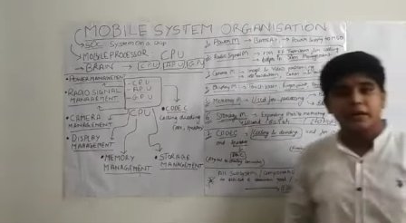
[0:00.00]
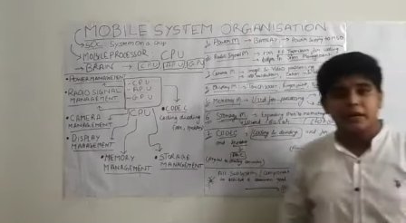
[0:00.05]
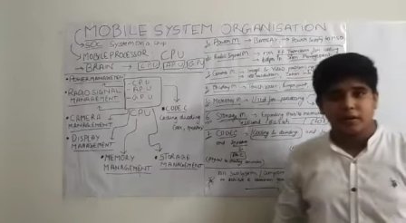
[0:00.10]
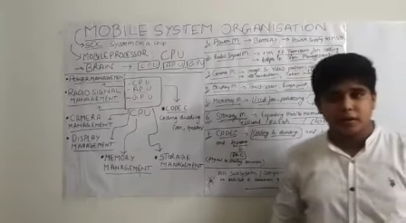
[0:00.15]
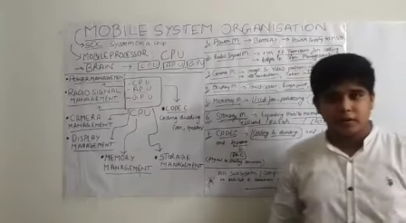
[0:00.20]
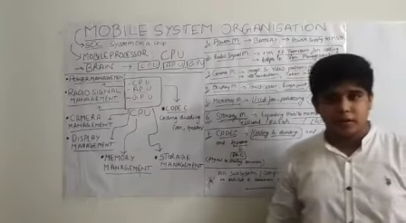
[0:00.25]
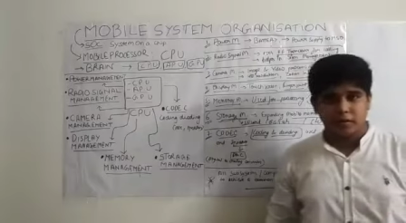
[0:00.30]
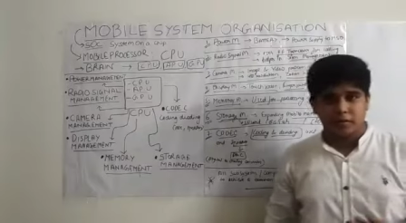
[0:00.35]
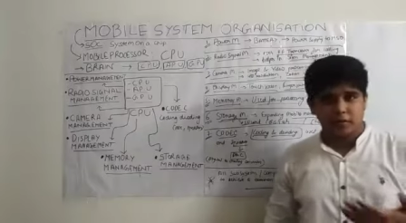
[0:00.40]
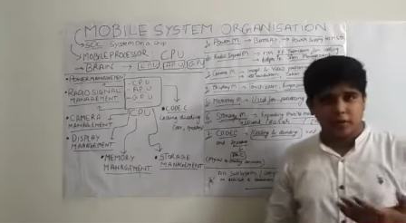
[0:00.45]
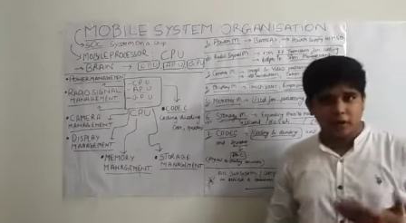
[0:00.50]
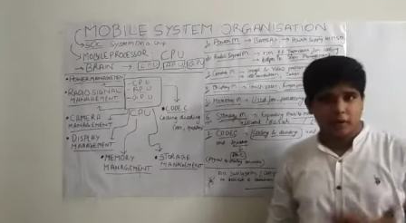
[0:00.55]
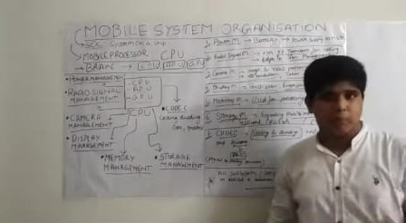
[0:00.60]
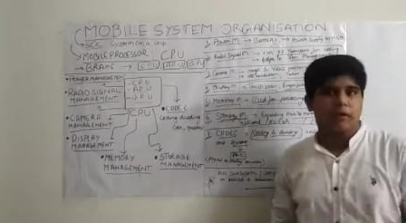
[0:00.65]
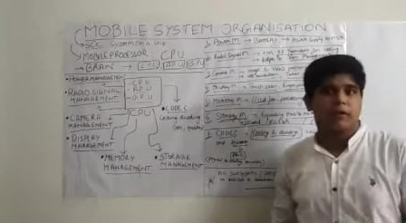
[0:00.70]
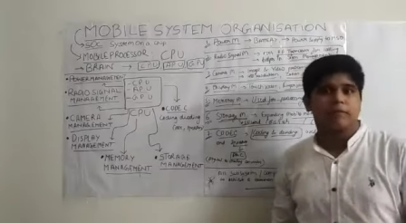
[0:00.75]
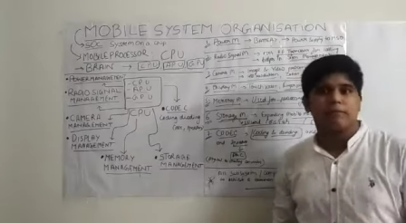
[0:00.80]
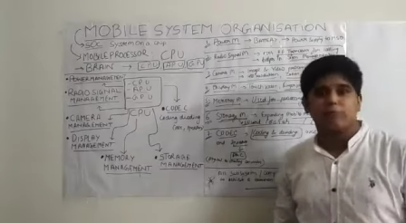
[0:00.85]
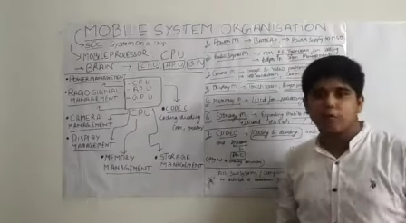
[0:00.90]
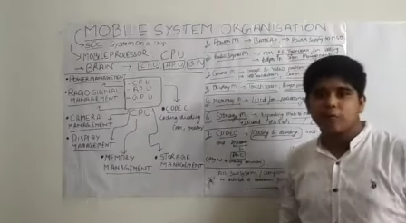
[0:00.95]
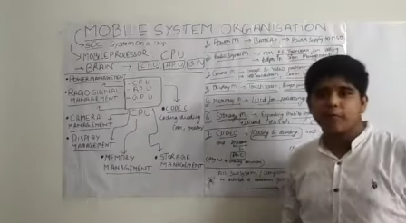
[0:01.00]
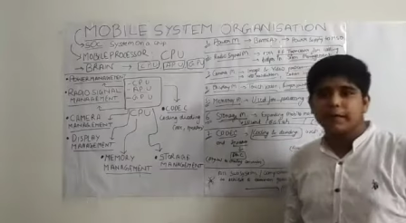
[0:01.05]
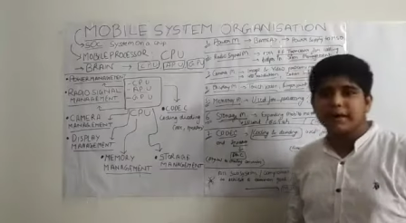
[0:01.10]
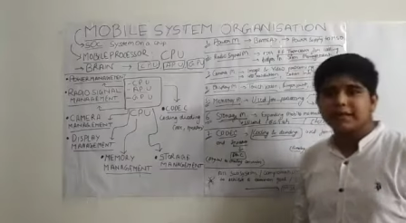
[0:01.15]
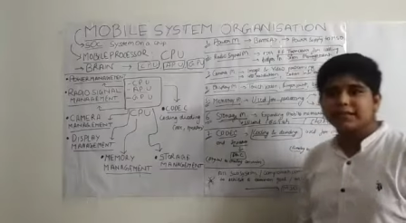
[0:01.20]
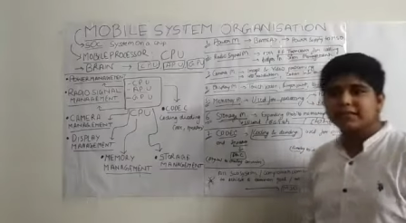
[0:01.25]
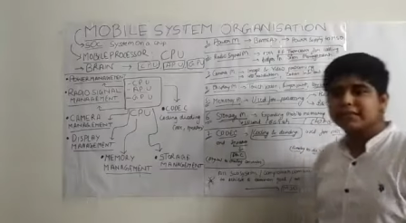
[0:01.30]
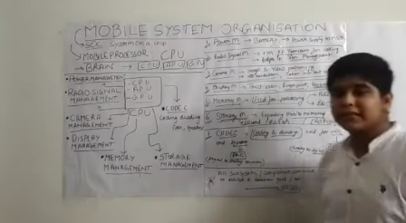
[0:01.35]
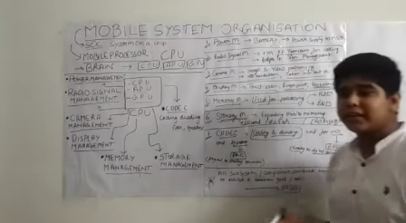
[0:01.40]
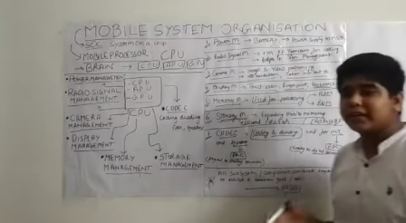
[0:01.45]
on our
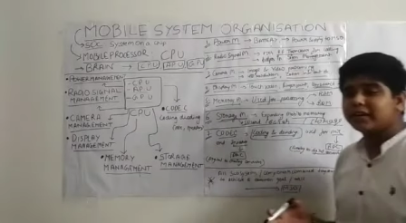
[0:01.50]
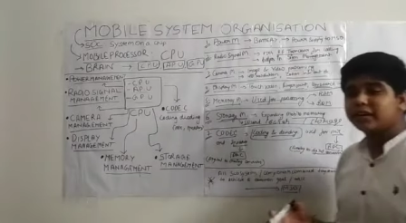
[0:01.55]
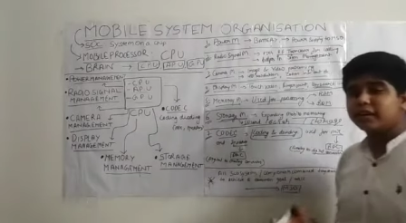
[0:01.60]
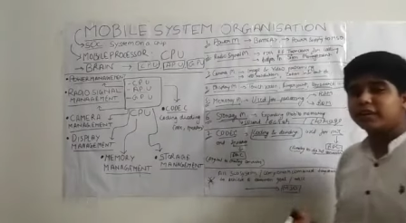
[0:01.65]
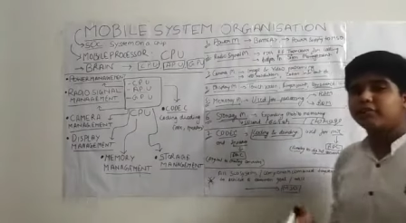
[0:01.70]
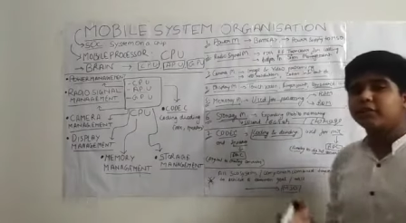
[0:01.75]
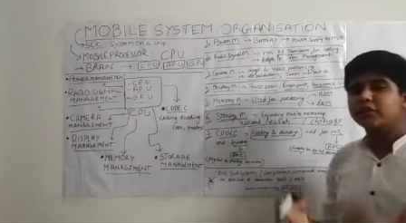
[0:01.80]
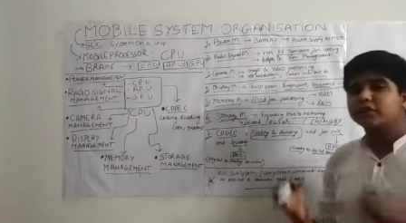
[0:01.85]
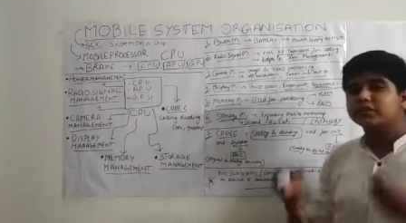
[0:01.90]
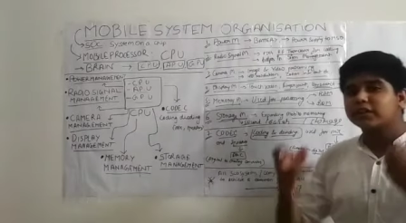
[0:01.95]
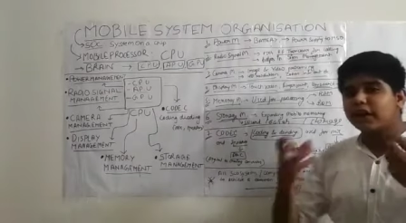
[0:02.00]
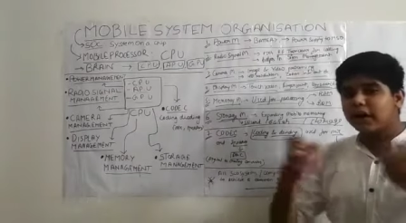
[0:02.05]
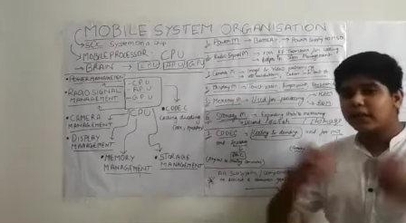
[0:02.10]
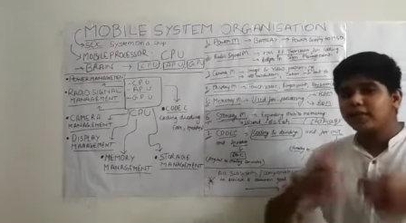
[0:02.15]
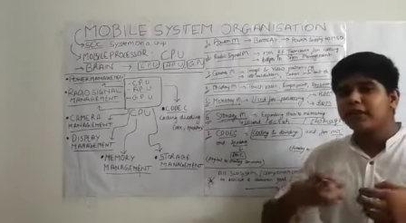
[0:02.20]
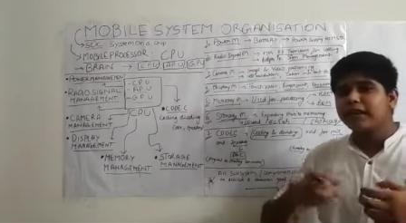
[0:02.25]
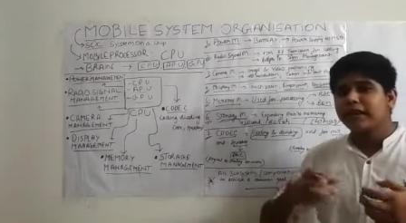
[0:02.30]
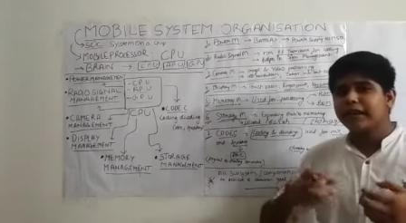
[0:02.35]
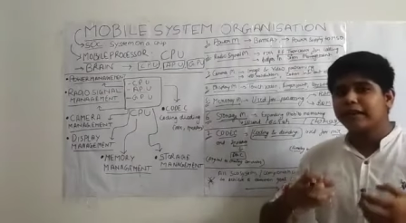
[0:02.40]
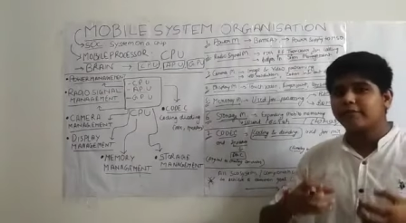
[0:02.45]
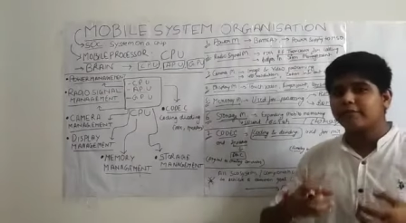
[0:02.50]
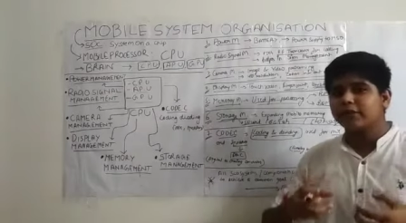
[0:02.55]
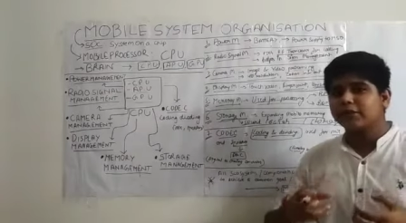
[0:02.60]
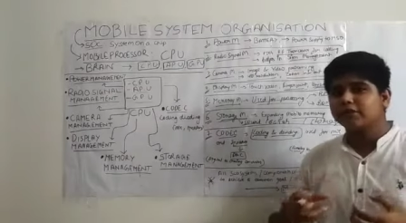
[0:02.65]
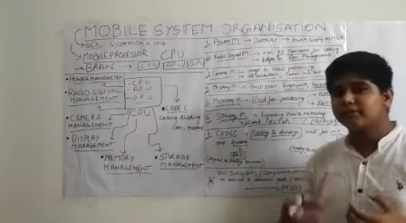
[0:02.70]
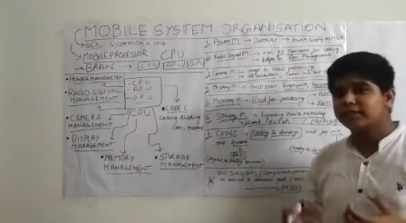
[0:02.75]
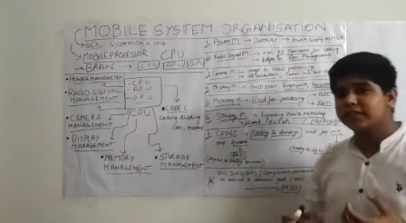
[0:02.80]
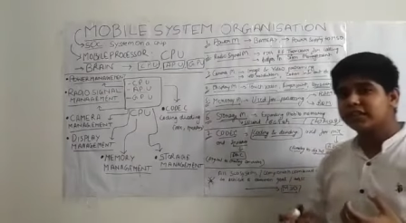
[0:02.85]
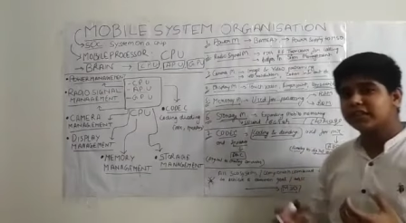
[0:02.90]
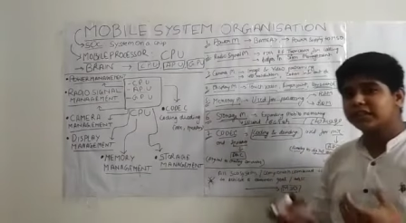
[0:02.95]
mobiles, it converts our language
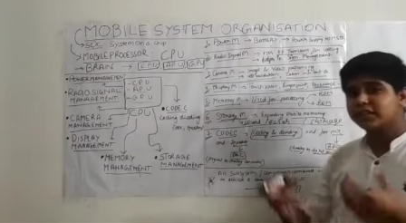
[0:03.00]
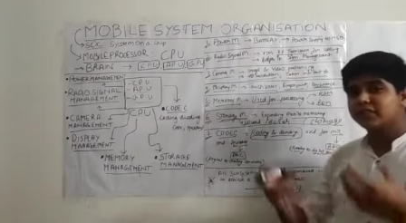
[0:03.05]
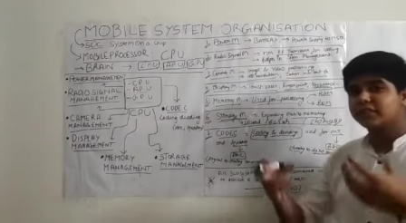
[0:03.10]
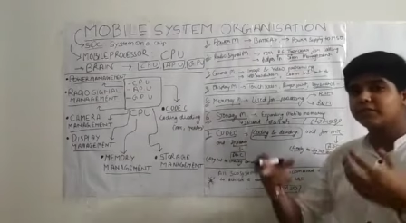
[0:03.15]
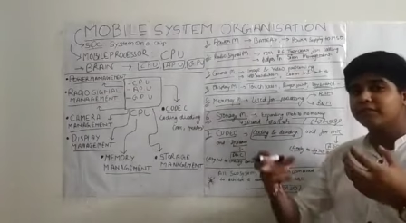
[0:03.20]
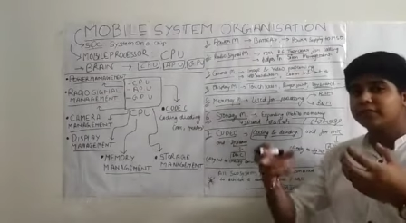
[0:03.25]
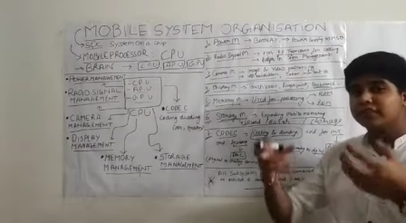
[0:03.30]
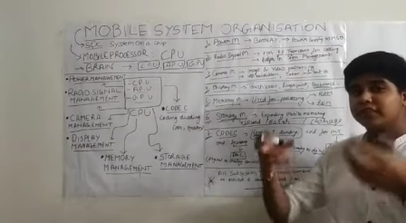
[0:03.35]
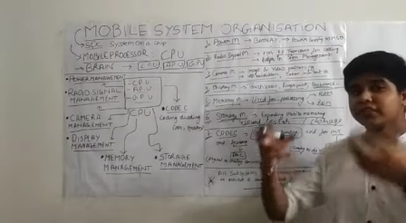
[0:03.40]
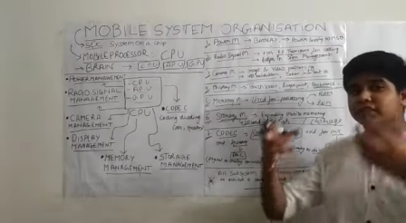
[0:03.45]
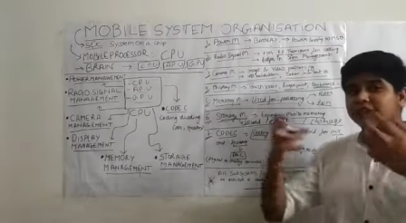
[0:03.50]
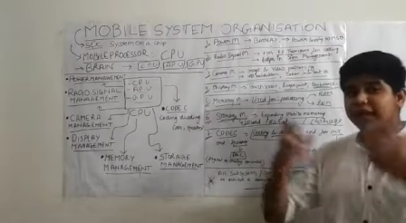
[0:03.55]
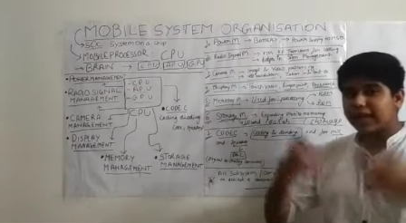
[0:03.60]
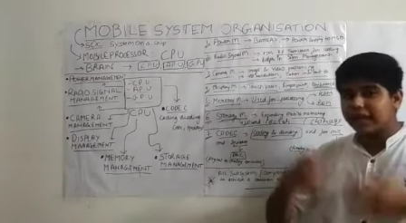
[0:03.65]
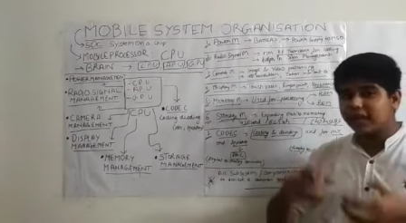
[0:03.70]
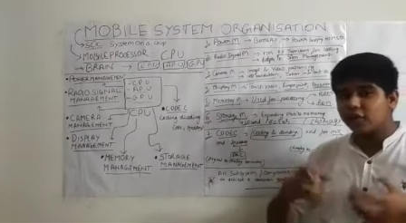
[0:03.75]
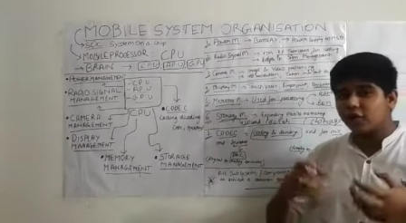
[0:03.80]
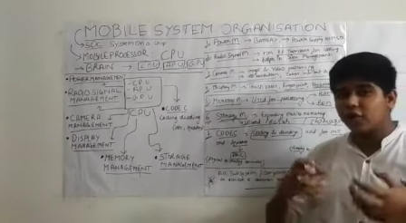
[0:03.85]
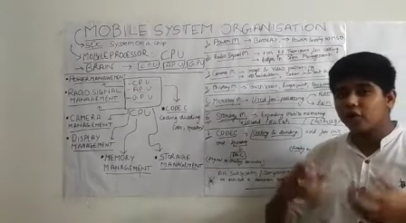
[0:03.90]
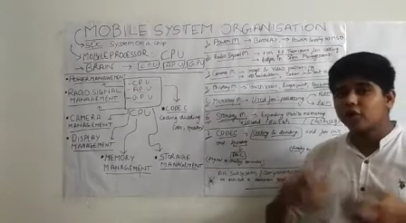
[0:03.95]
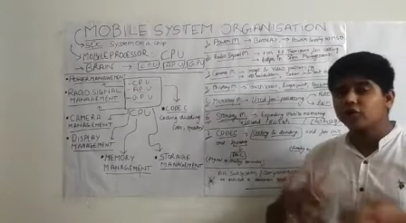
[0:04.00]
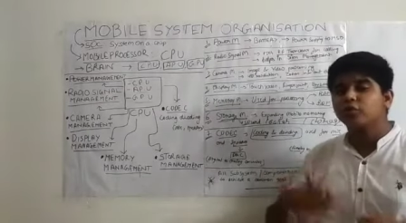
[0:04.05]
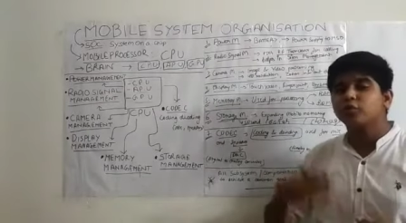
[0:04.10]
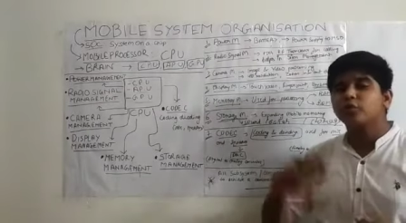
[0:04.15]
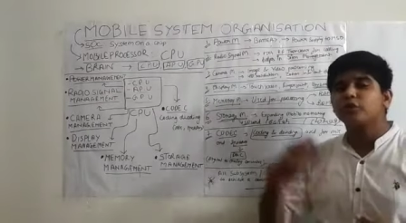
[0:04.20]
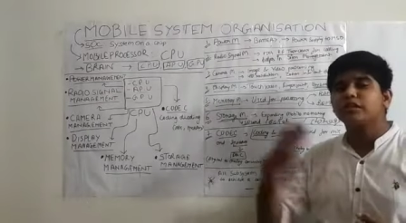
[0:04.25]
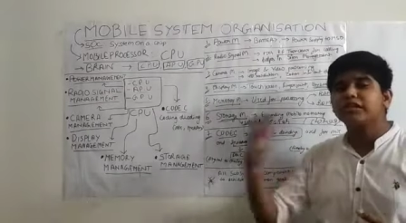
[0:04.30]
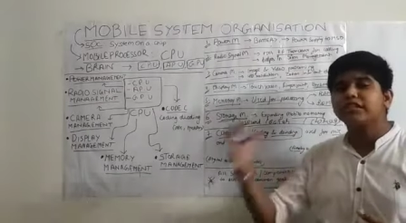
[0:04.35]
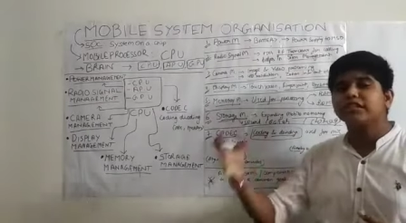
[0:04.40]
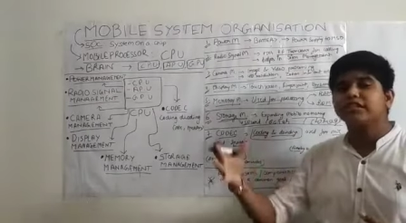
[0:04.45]
which is analog
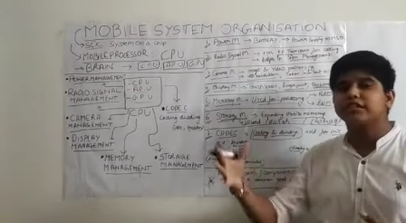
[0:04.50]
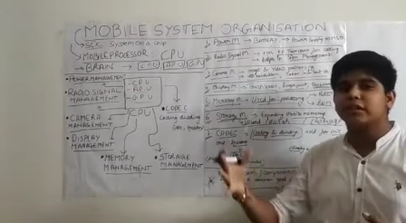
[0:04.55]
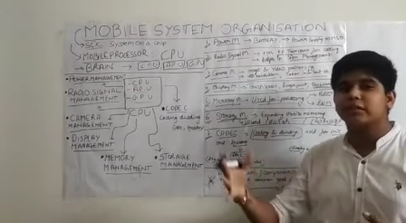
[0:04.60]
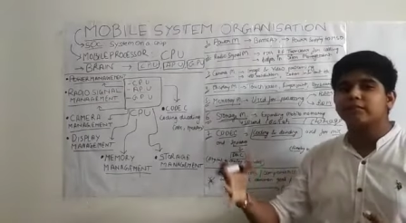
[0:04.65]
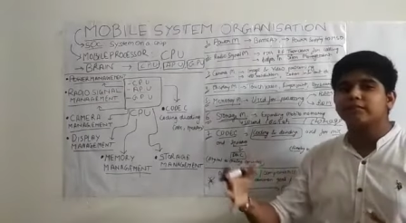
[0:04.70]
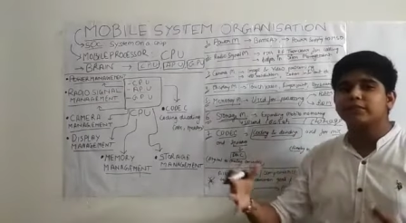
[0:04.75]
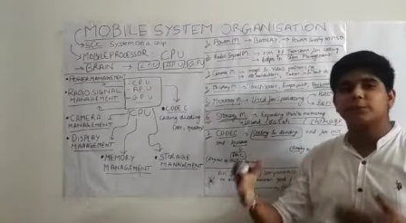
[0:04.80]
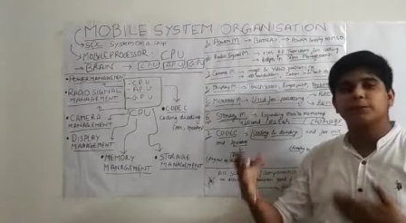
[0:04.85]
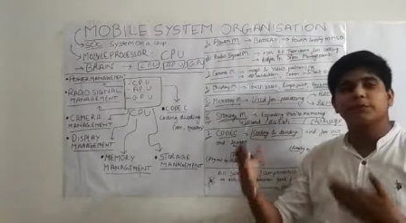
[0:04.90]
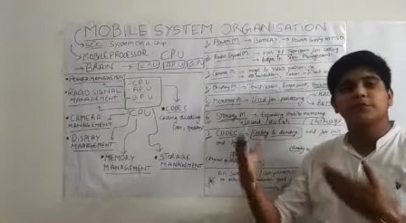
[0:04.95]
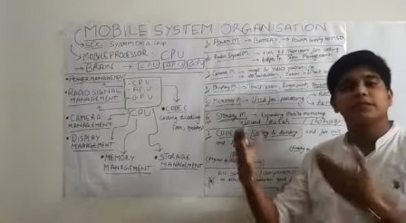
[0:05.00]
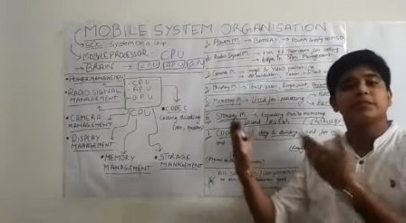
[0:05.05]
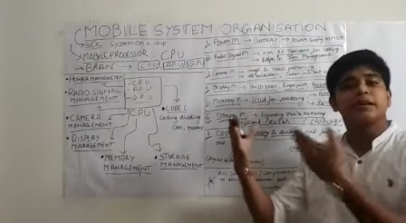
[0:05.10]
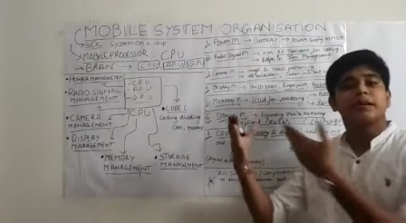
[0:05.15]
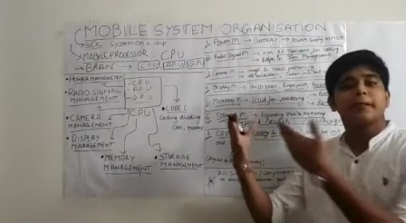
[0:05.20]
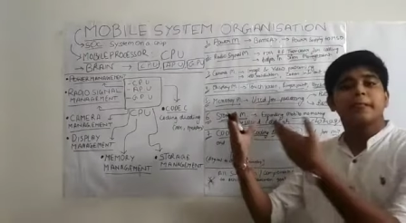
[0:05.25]
to digital, which means